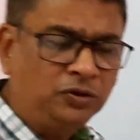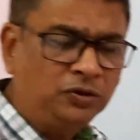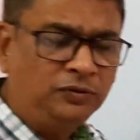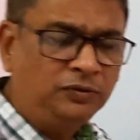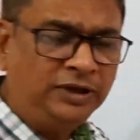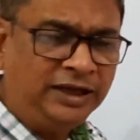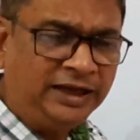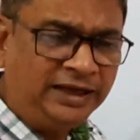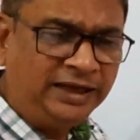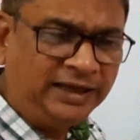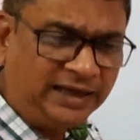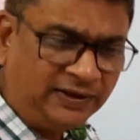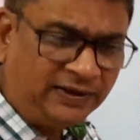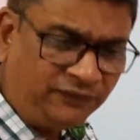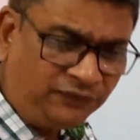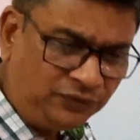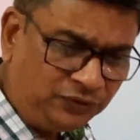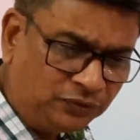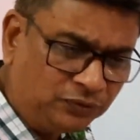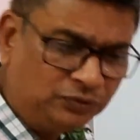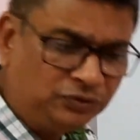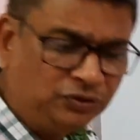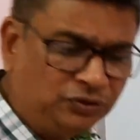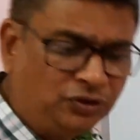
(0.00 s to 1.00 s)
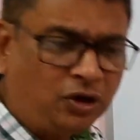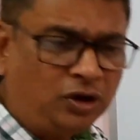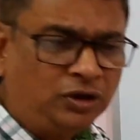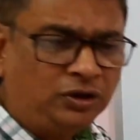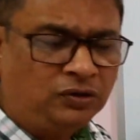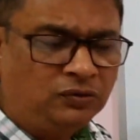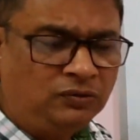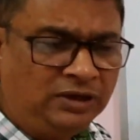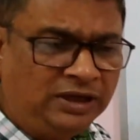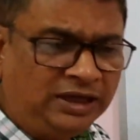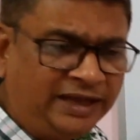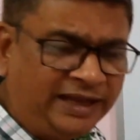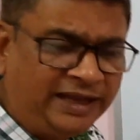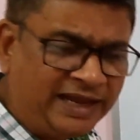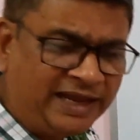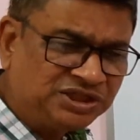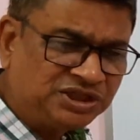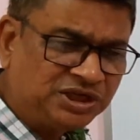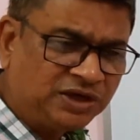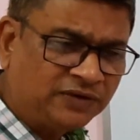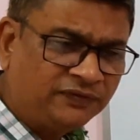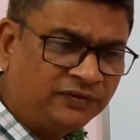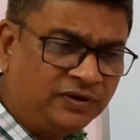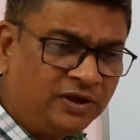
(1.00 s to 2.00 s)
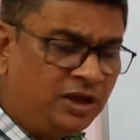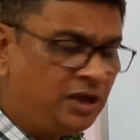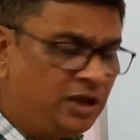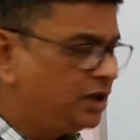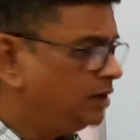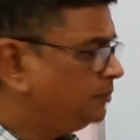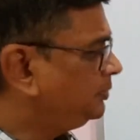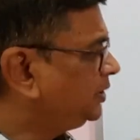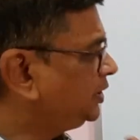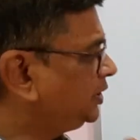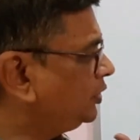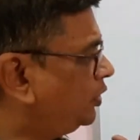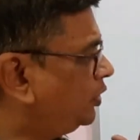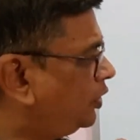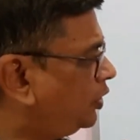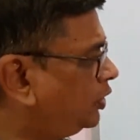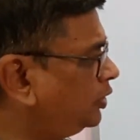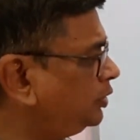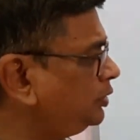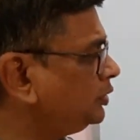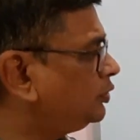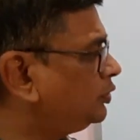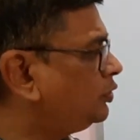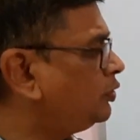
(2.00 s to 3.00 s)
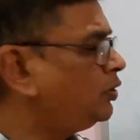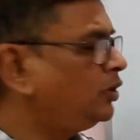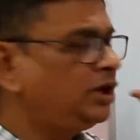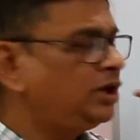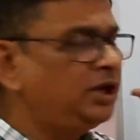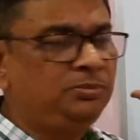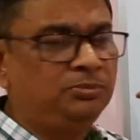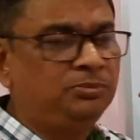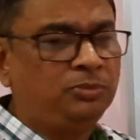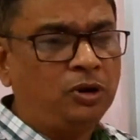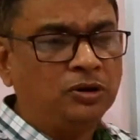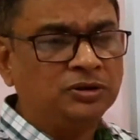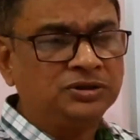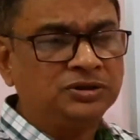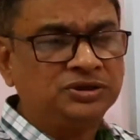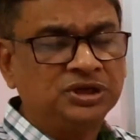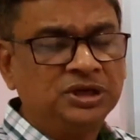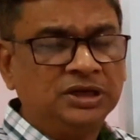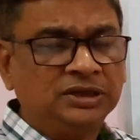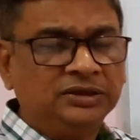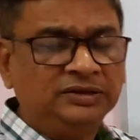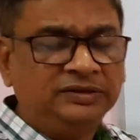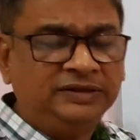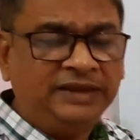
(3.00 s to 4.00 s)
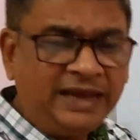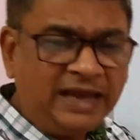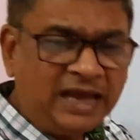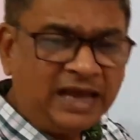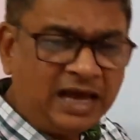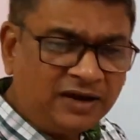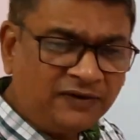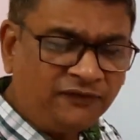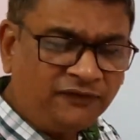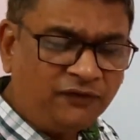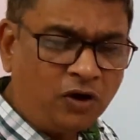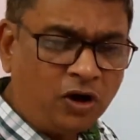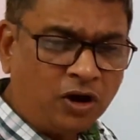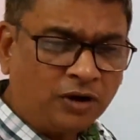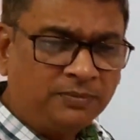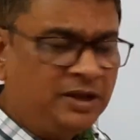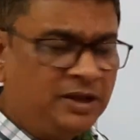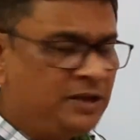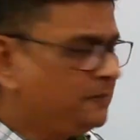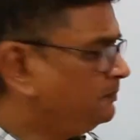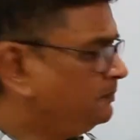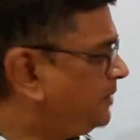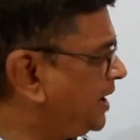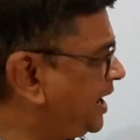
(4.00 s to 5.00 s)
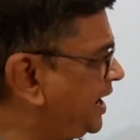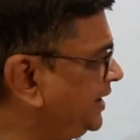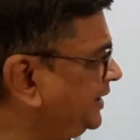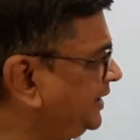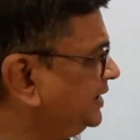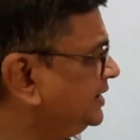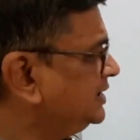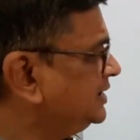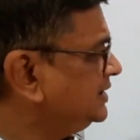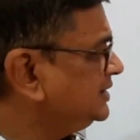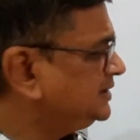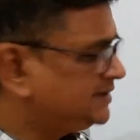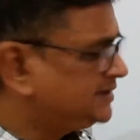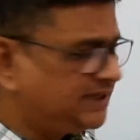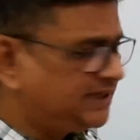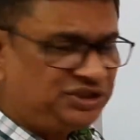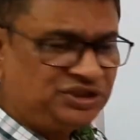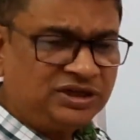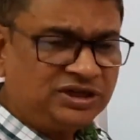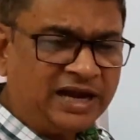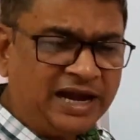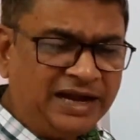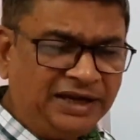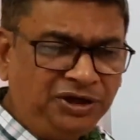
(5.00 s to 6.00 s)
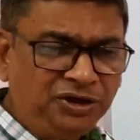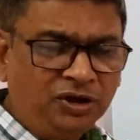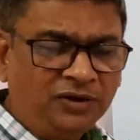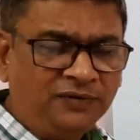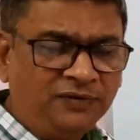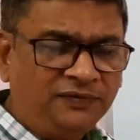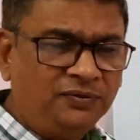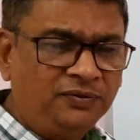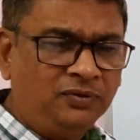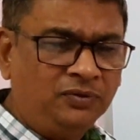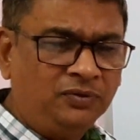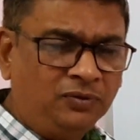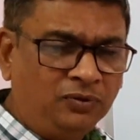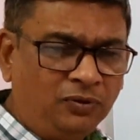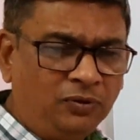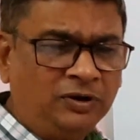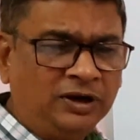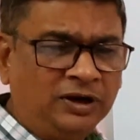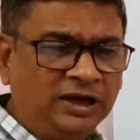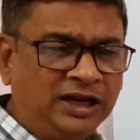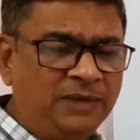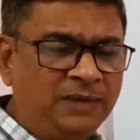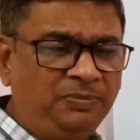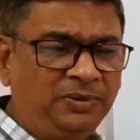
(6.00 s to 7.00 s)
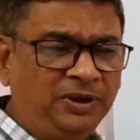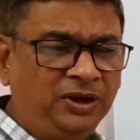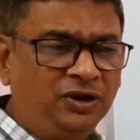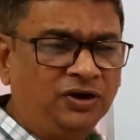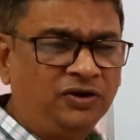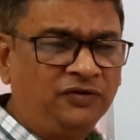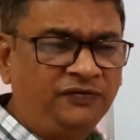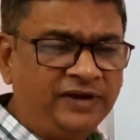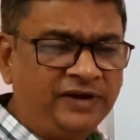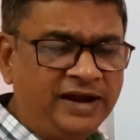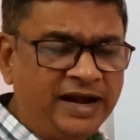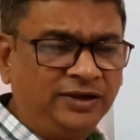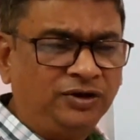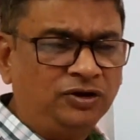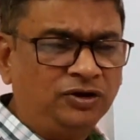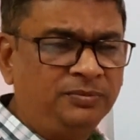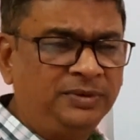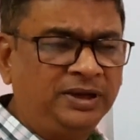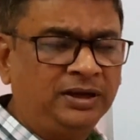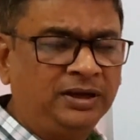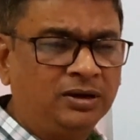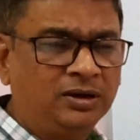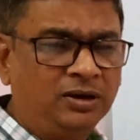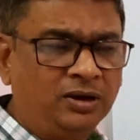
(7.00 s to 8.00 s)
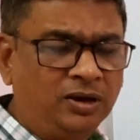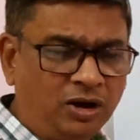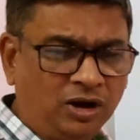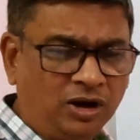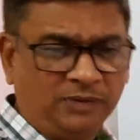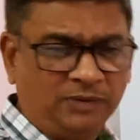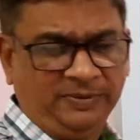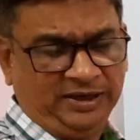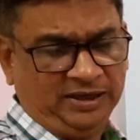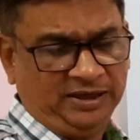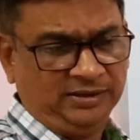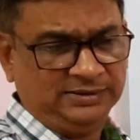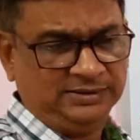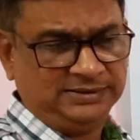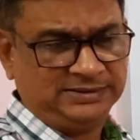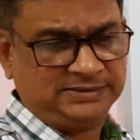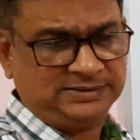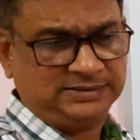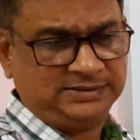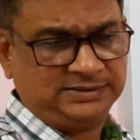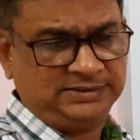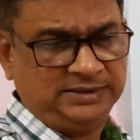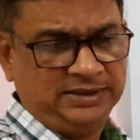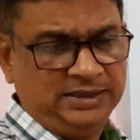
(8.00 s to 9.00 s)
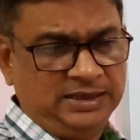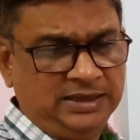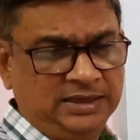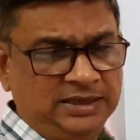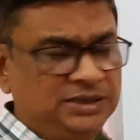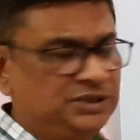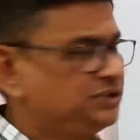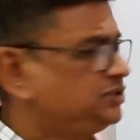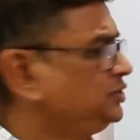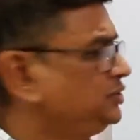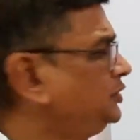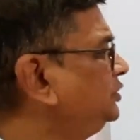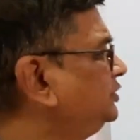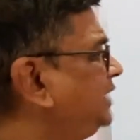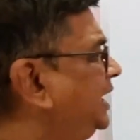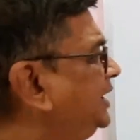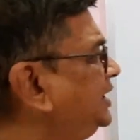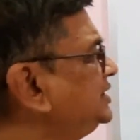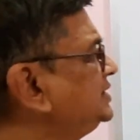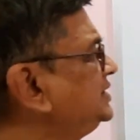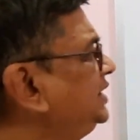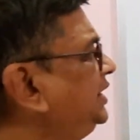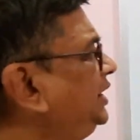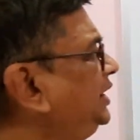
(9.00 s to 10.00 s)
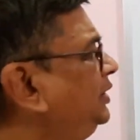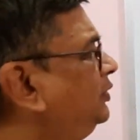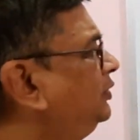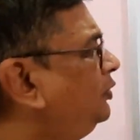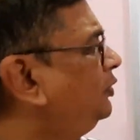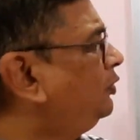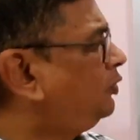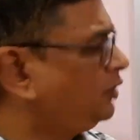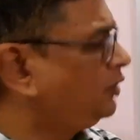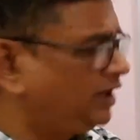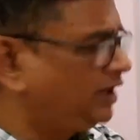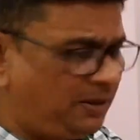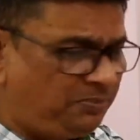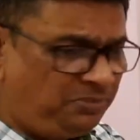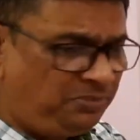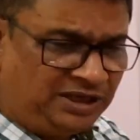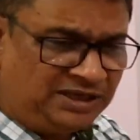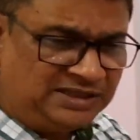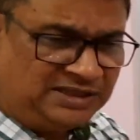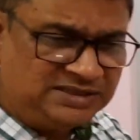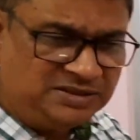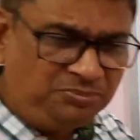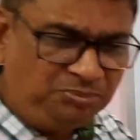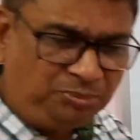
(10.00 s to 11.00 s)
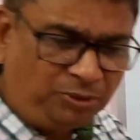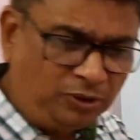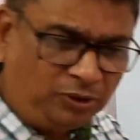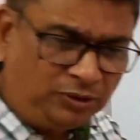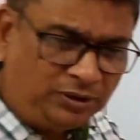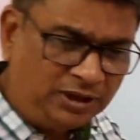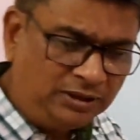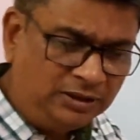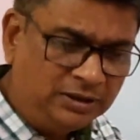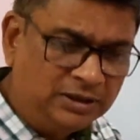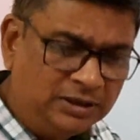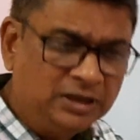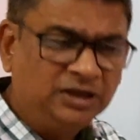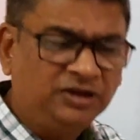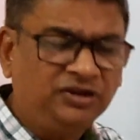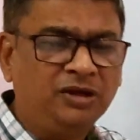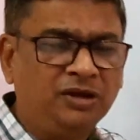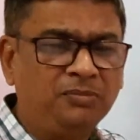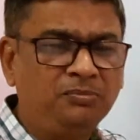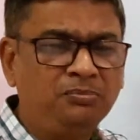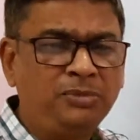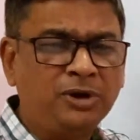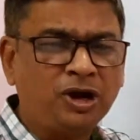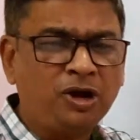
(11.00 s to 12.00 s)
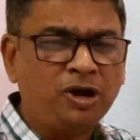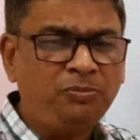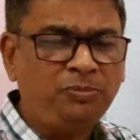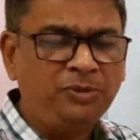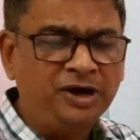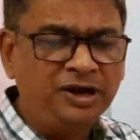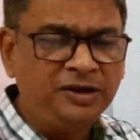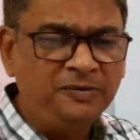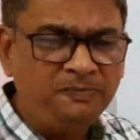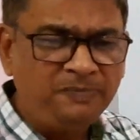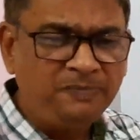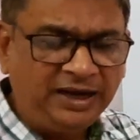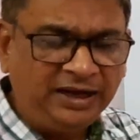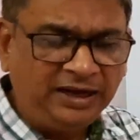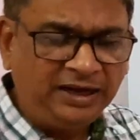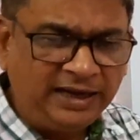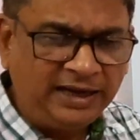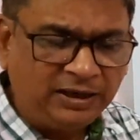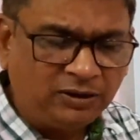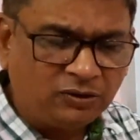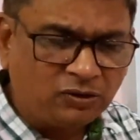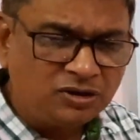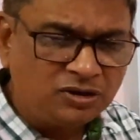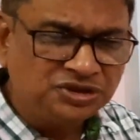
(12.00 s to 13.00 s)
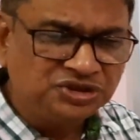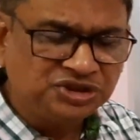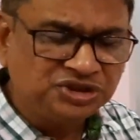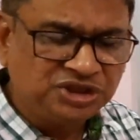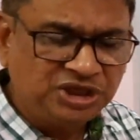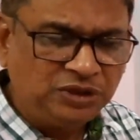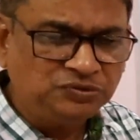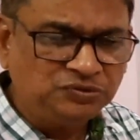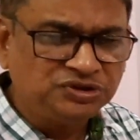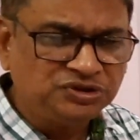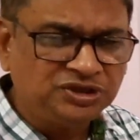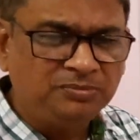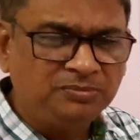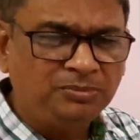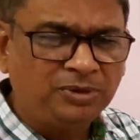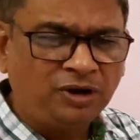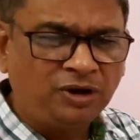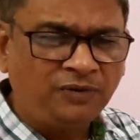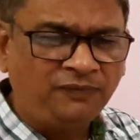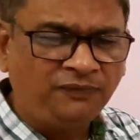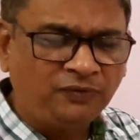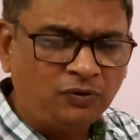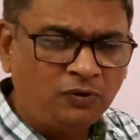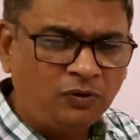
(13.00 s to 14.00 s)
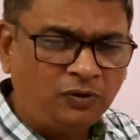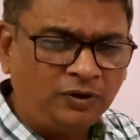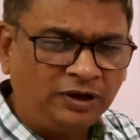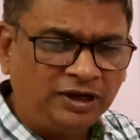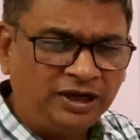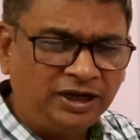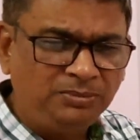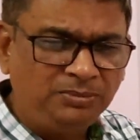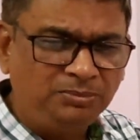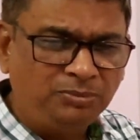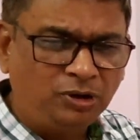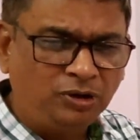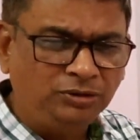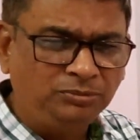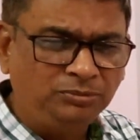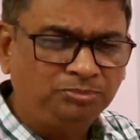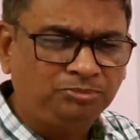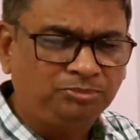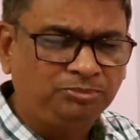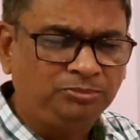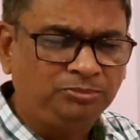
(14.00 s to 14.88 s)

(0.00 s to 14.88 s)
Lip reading: only F2, not only HF, but all covalent bonds, they are formed by such kind of overlapping of atomic orbitals. So that is the overlapping is important. Number of unpaired electrons gives number of covalent bond.